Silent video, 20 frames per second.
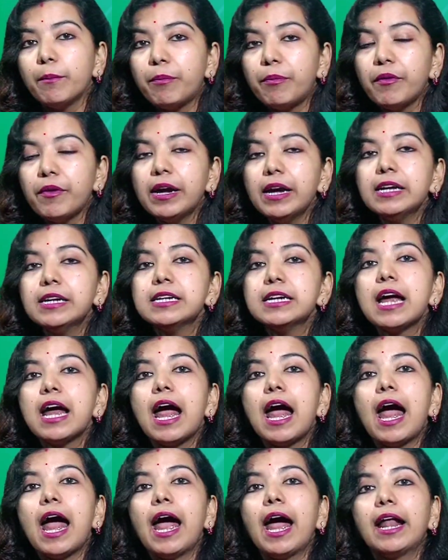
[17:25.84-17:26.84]
freed
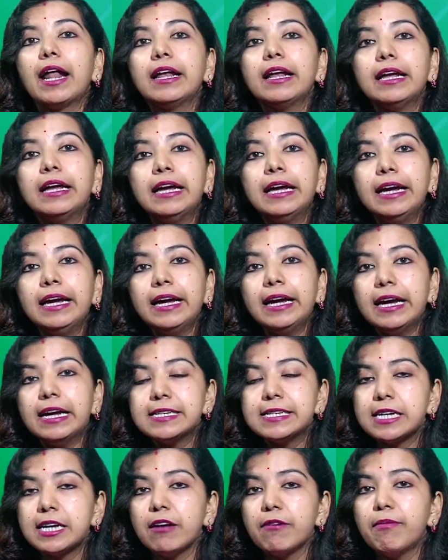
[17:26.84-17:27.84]
and he
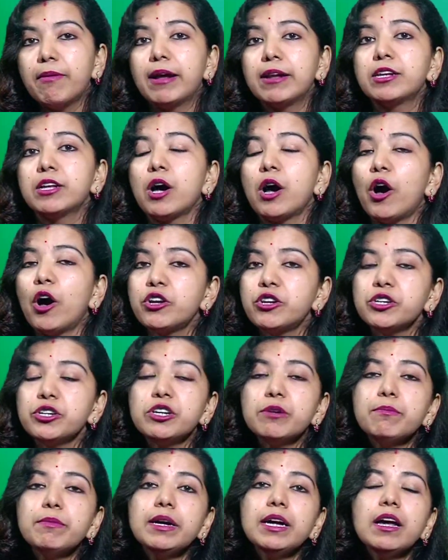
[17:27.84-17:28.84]
is given the
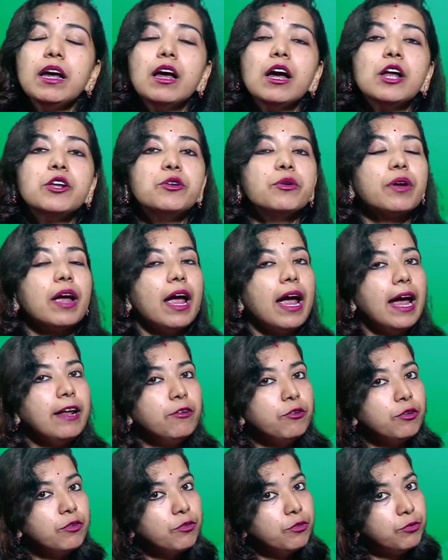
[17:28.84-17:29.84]
autonomy
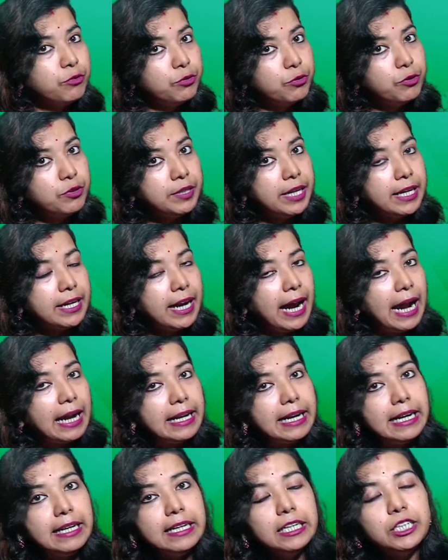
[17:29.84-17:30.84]
to take
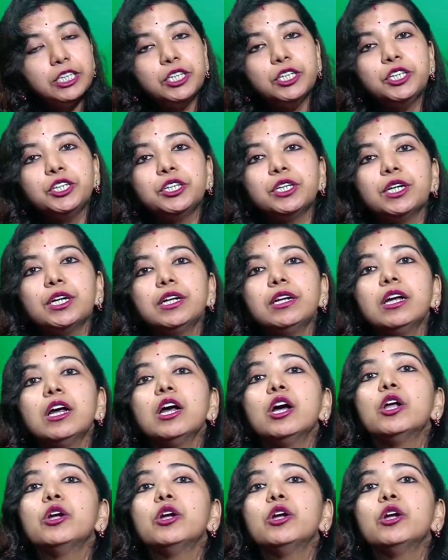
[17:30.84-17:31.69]
any decision